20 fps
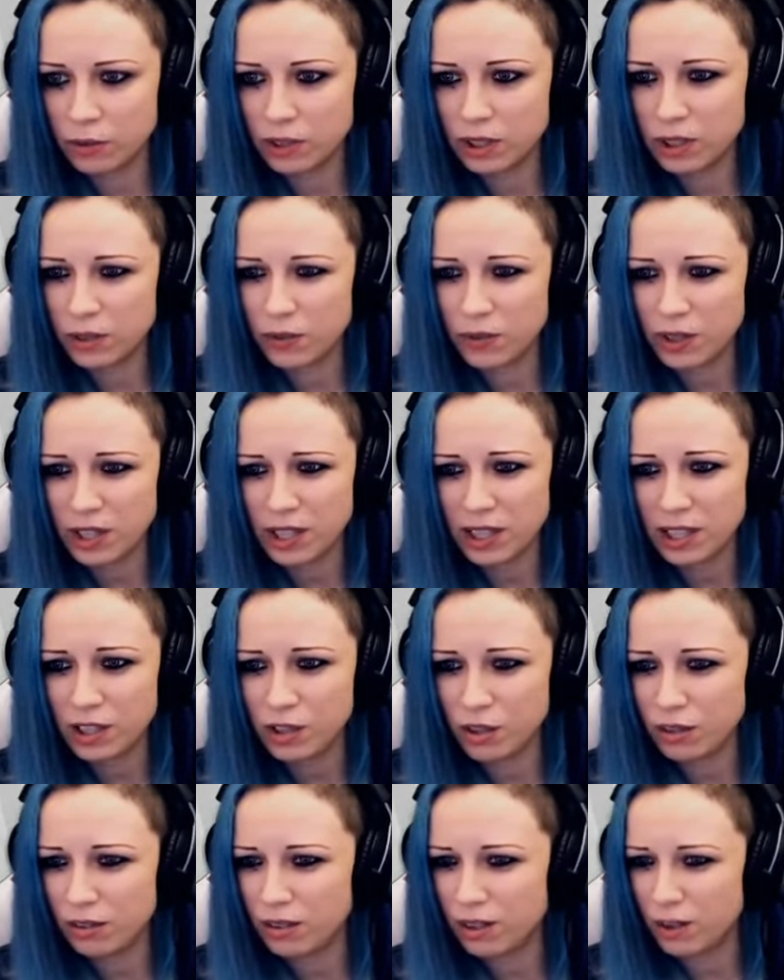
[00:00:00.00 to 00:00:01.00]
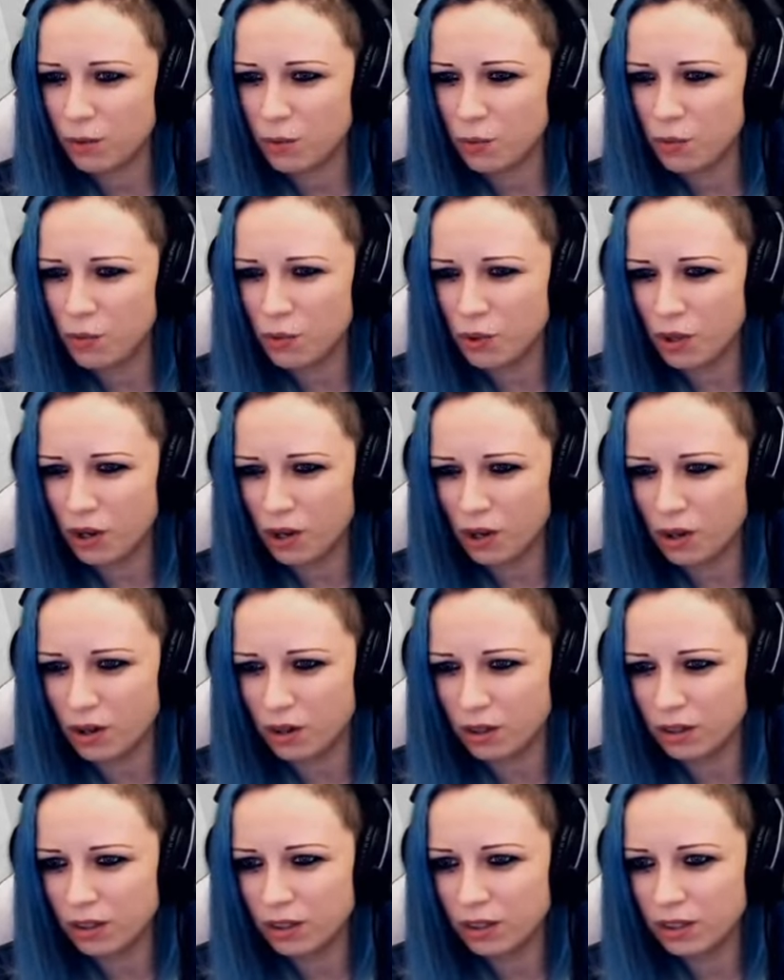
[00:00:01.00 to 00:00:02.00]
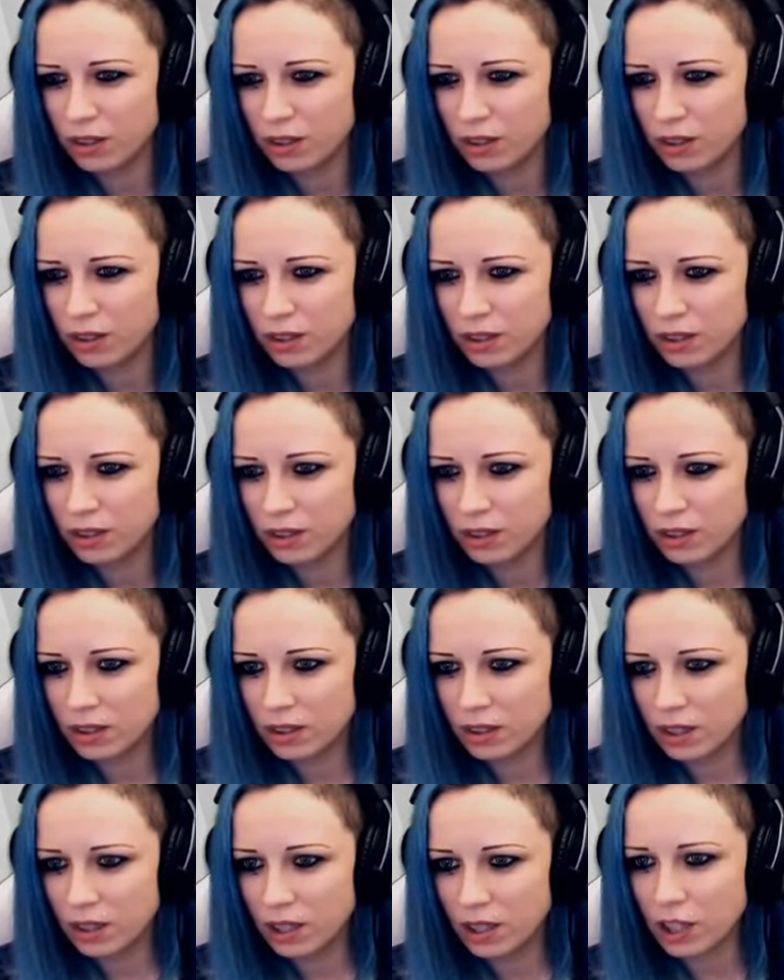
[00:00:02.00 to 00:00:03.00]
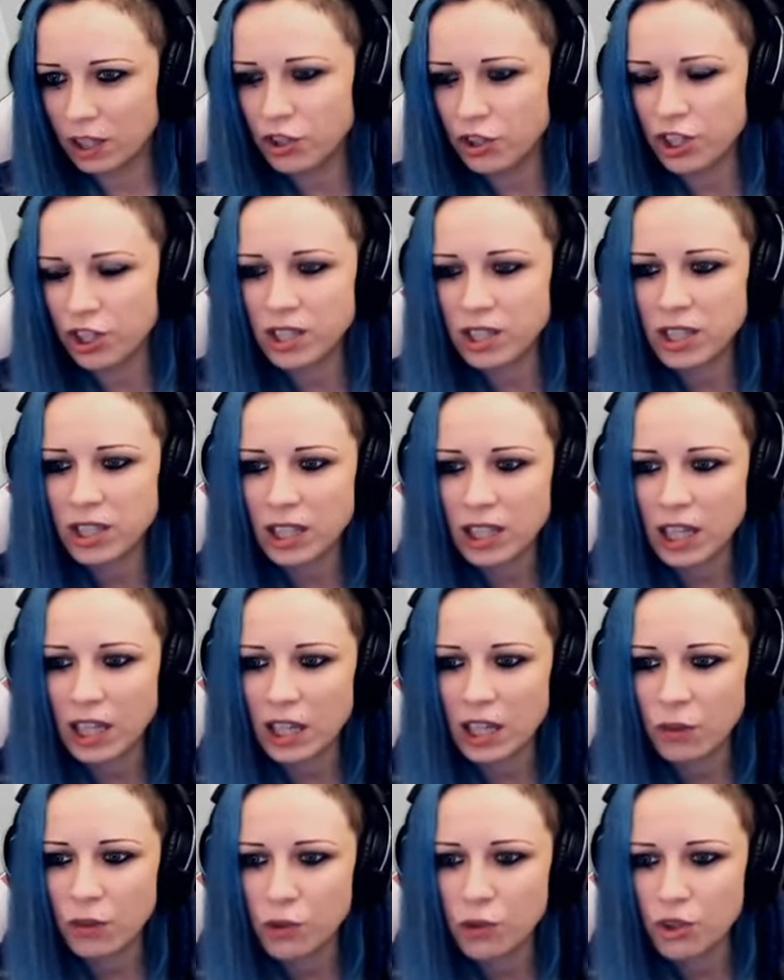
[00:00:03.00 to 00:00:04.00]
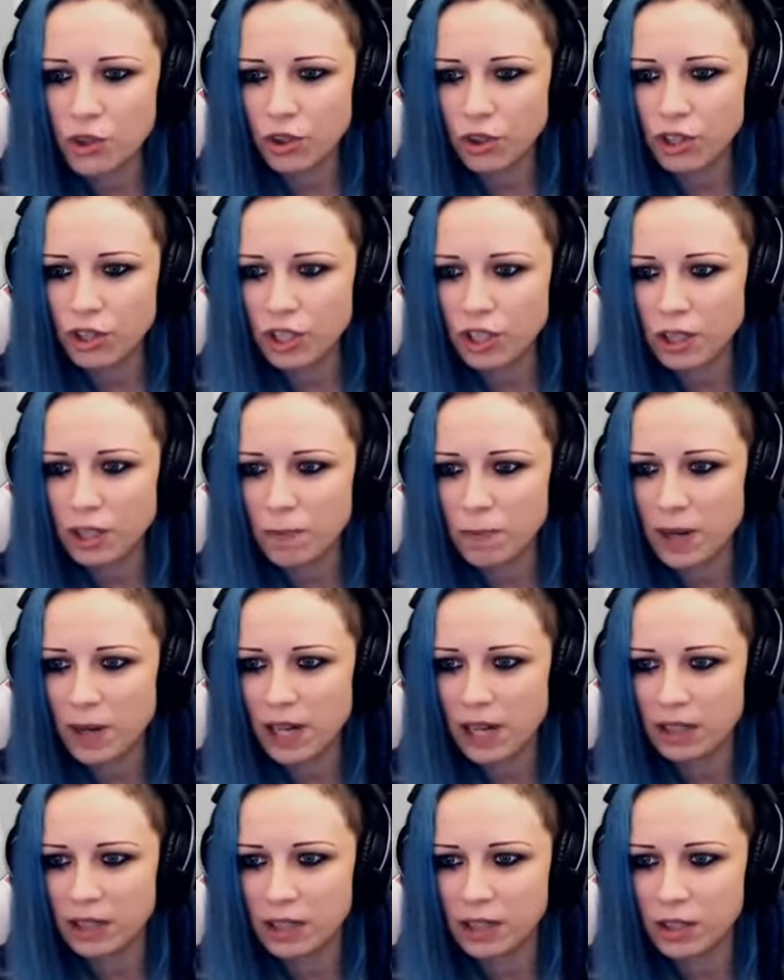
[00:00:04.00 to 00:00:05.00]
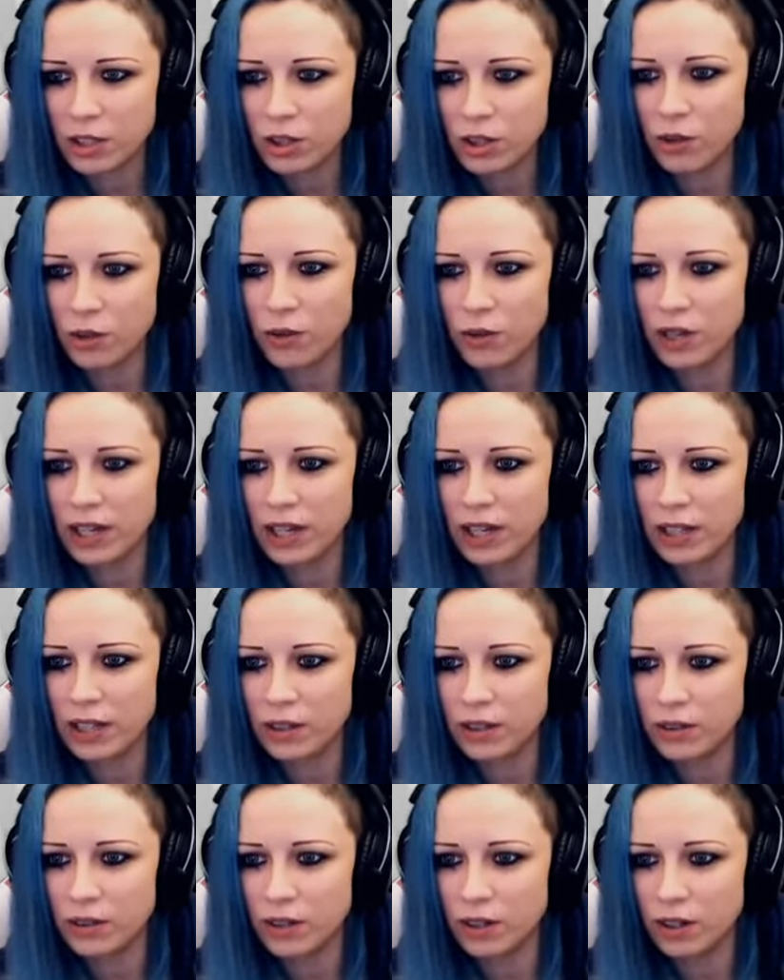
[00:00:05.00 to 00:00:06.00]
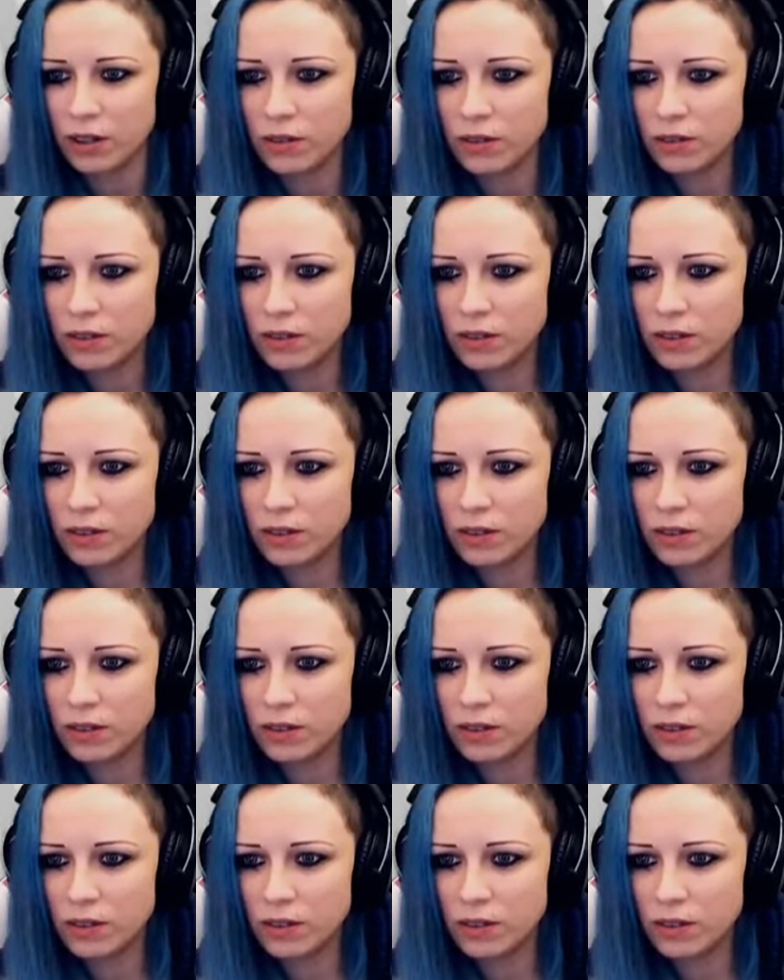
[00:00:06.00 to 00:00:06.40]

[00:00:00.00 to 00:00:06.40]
The queen is on the wall. Like, she's like kind of joining the party so late, you know?